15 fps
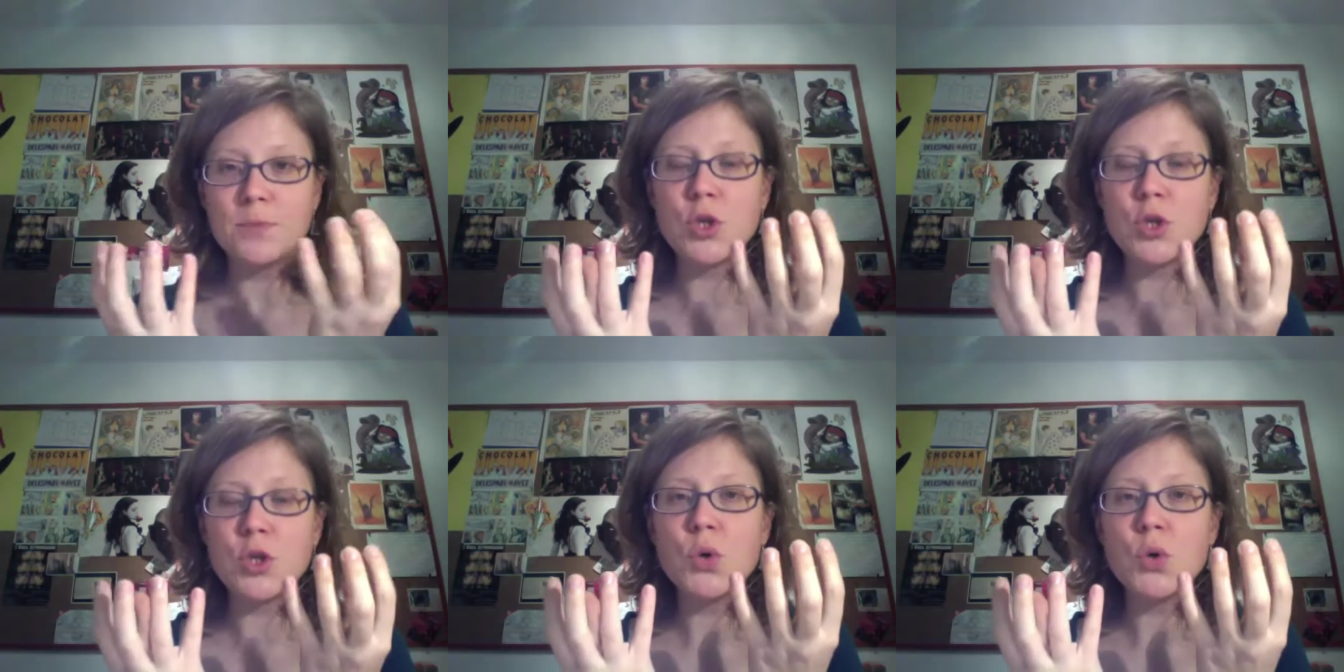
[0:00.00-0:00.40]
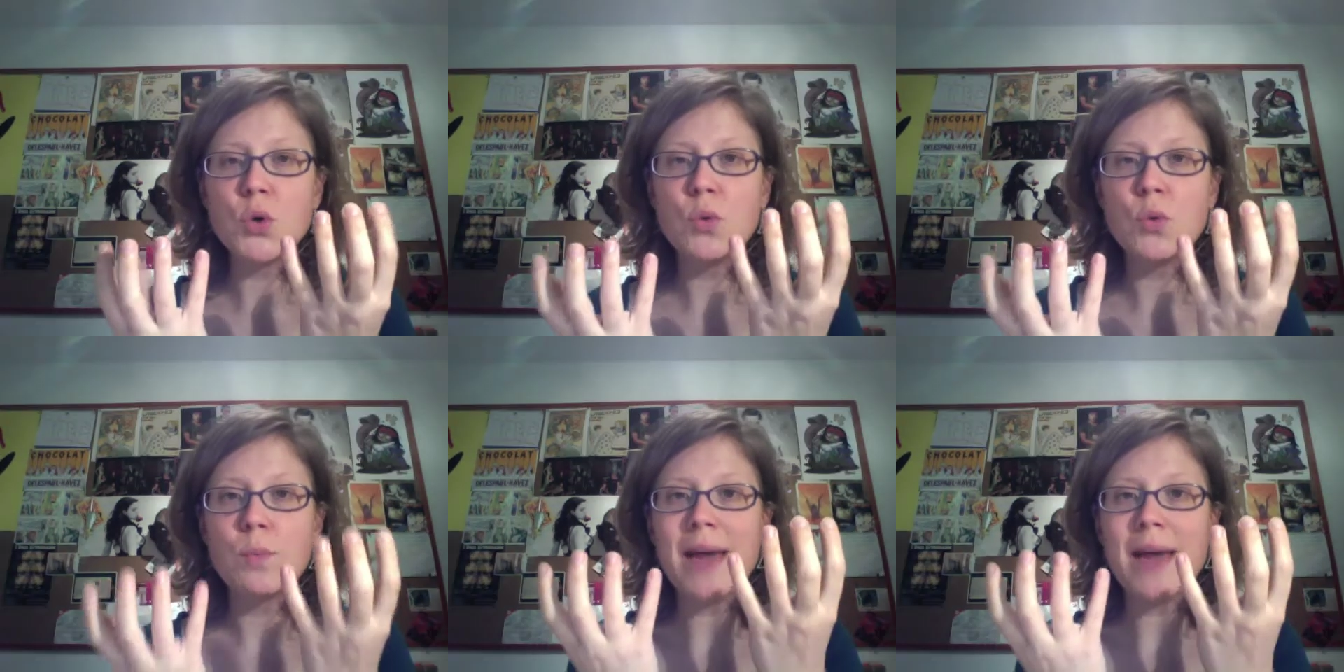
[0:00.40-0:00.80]

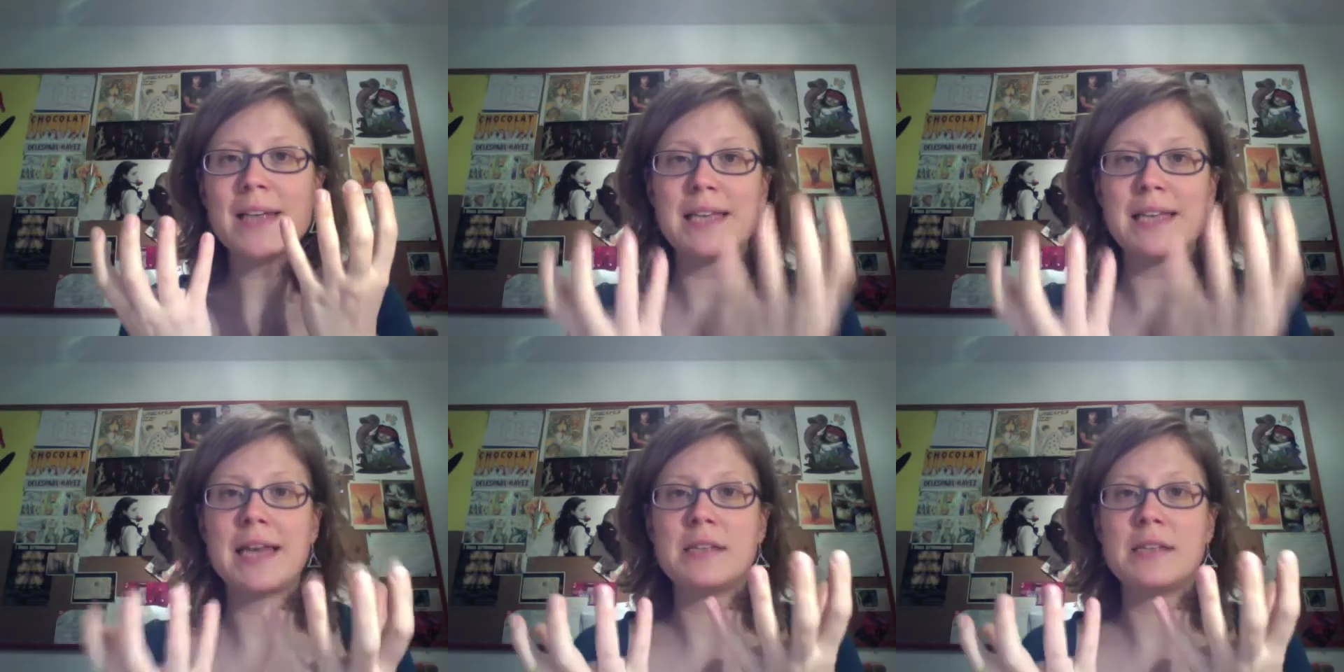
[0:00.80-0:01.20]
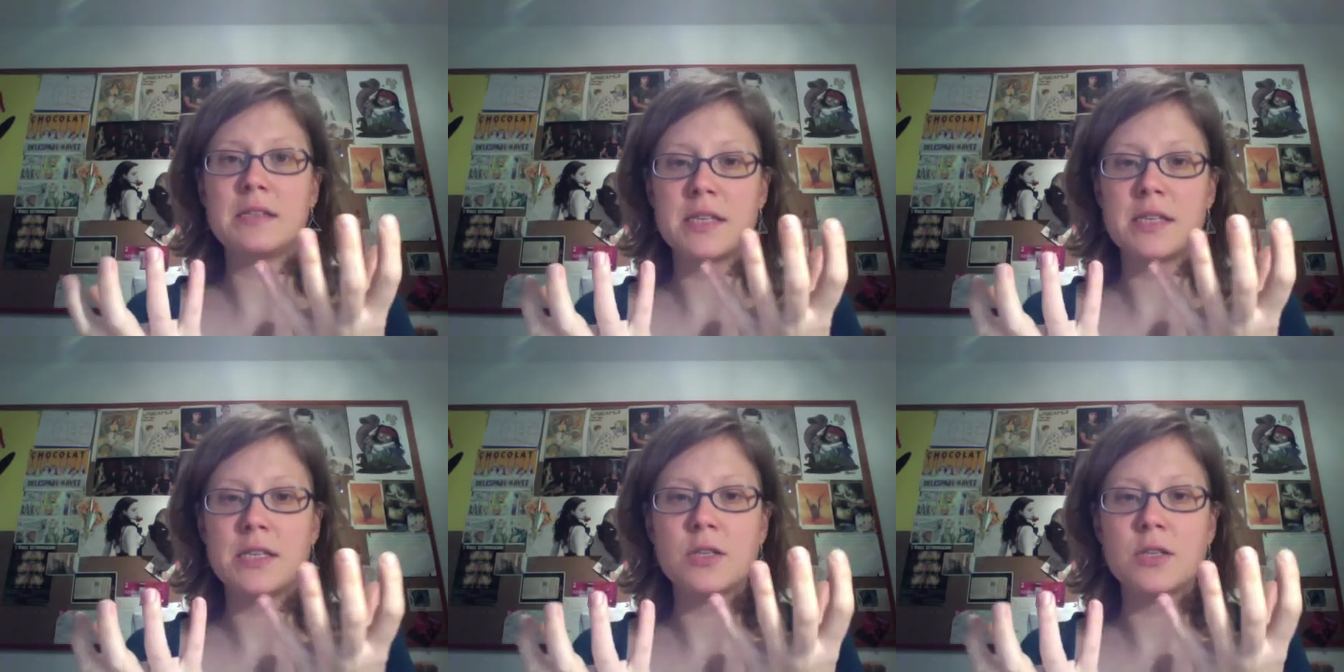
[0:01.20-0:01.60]
two main
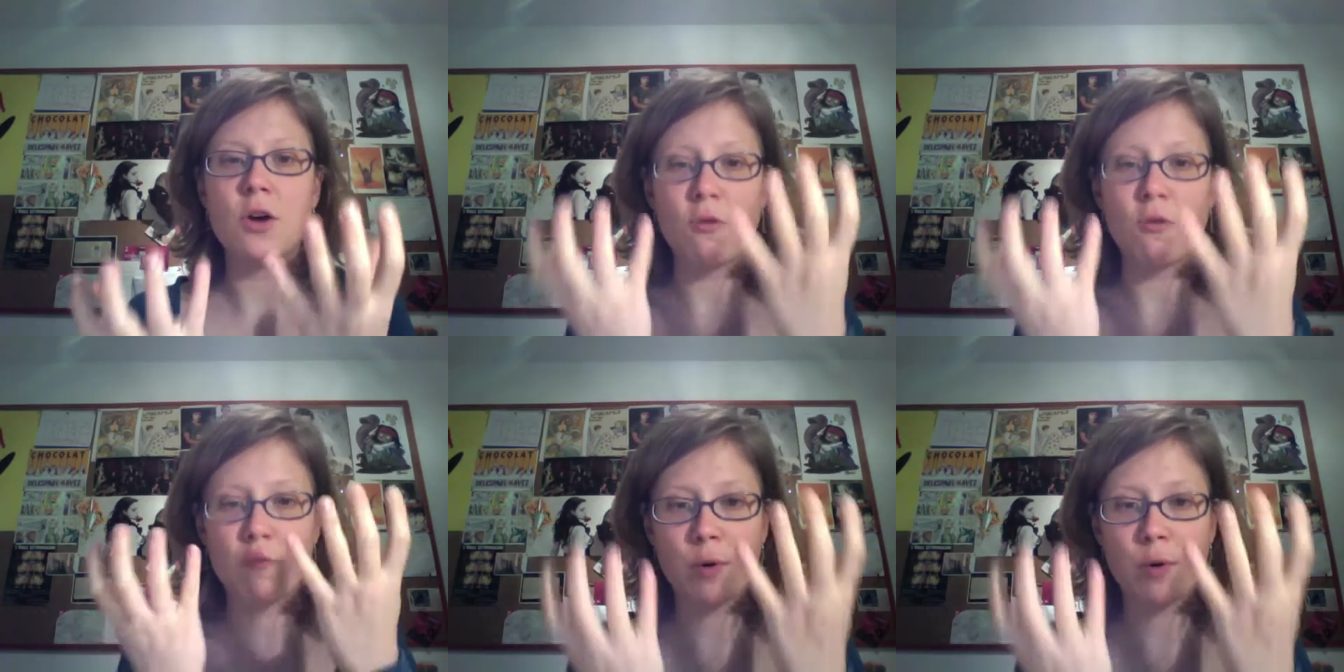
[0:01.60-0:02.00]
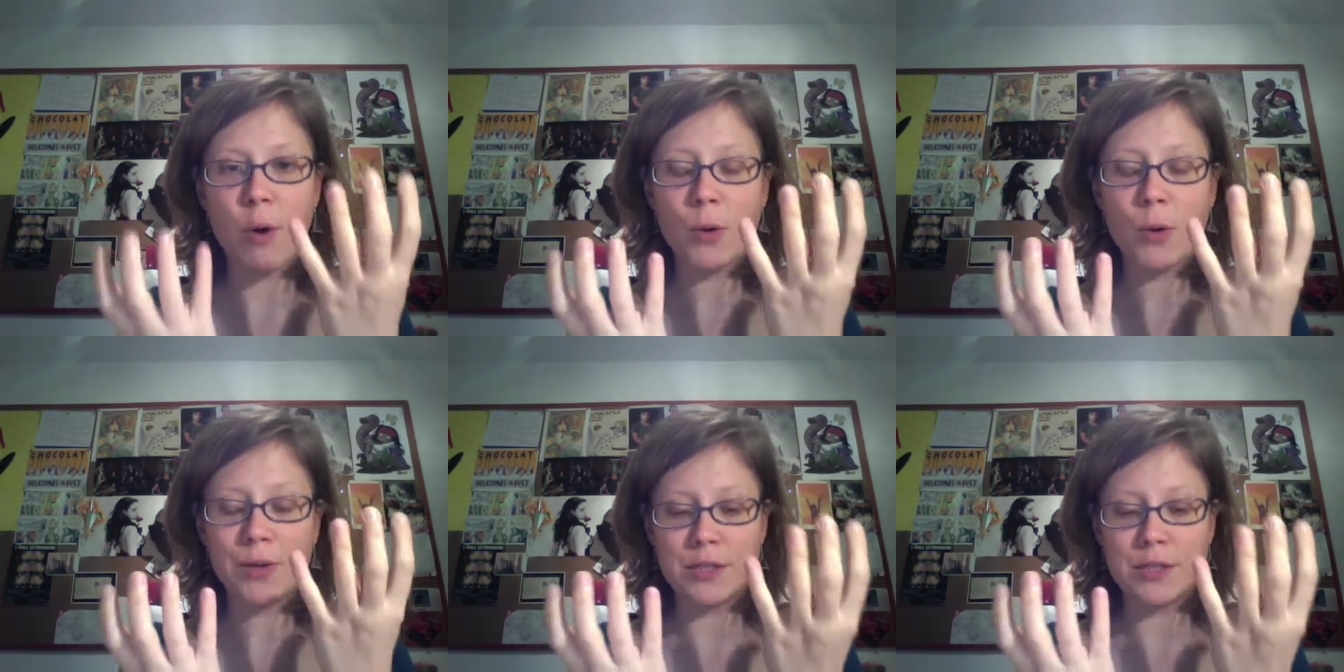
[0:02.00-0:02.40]
tendencies of
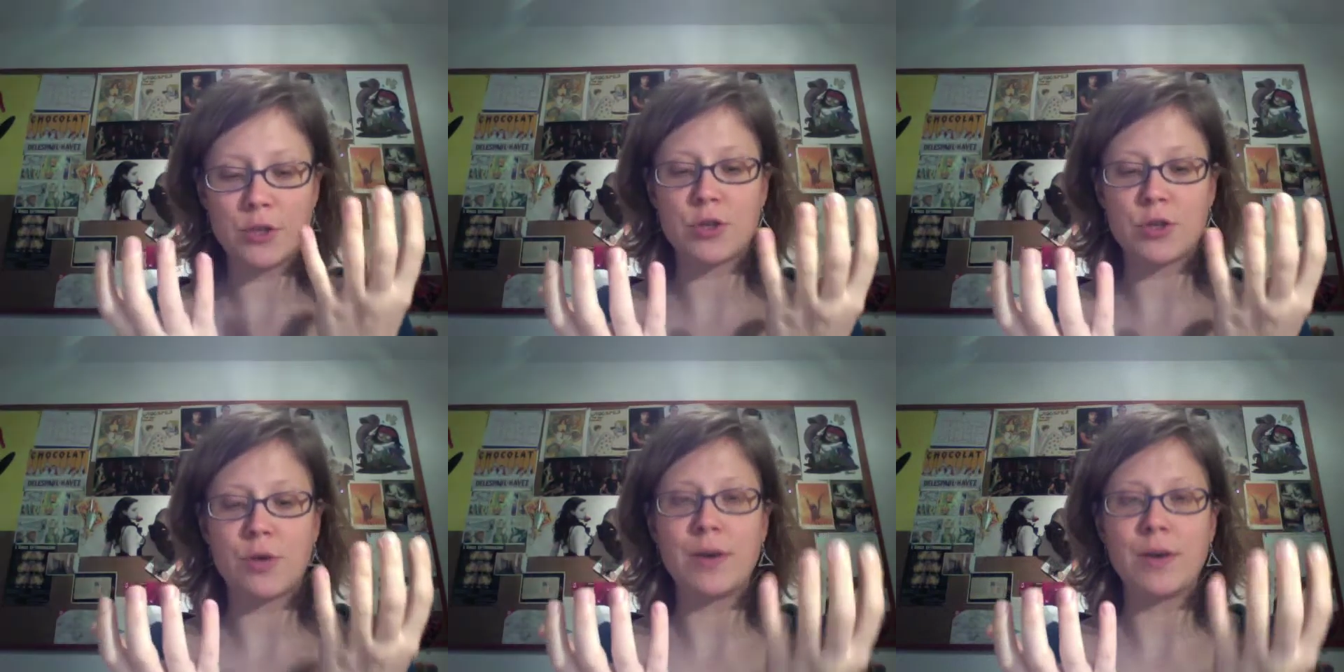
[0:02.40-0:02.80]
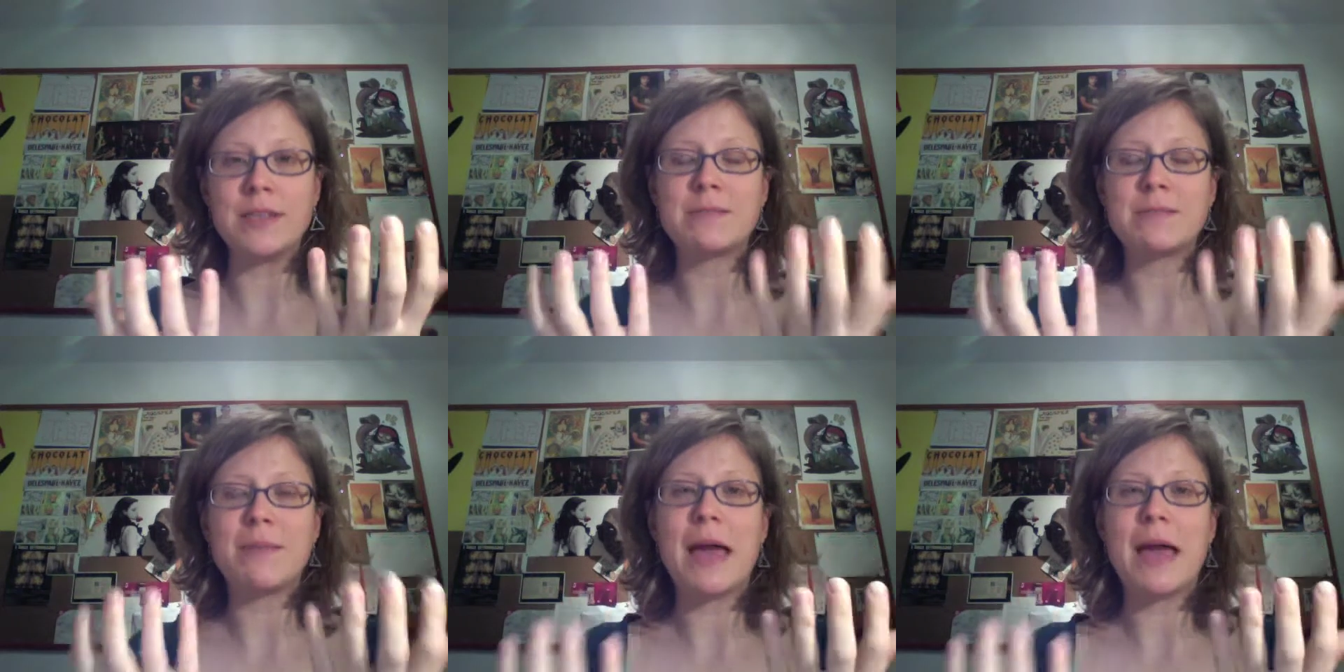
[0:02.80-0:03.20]
Baroque literature in
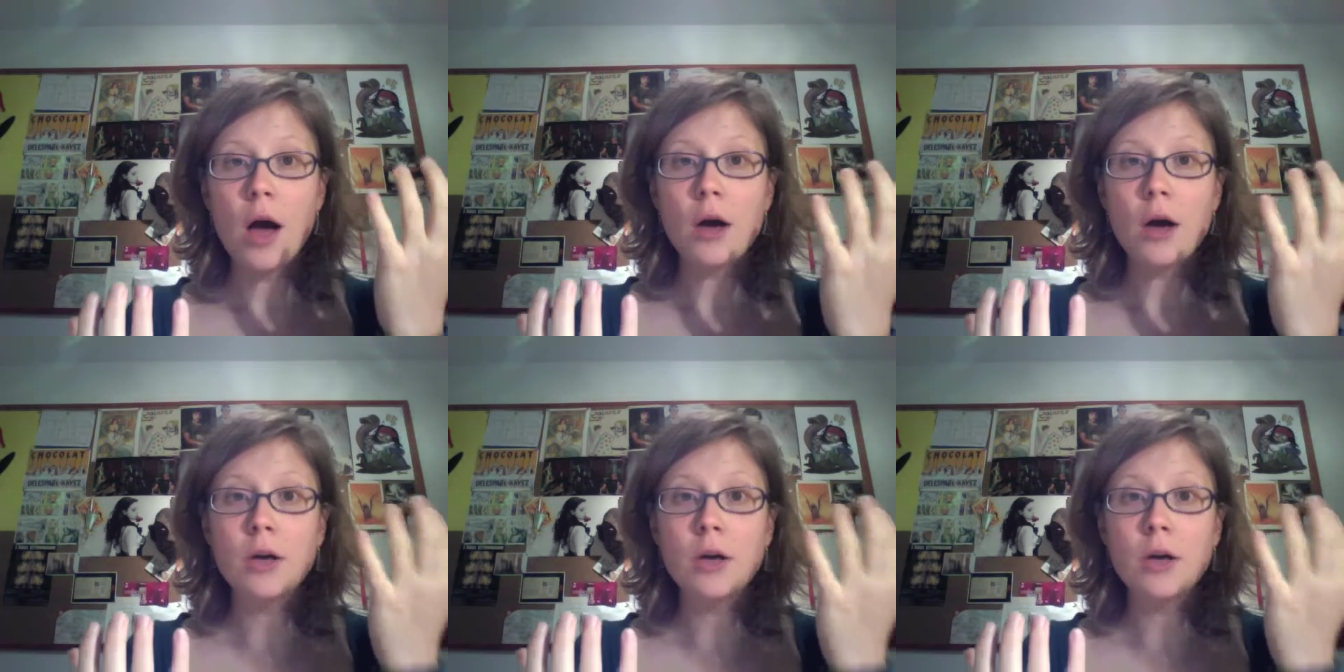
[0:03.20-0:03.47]
Spain,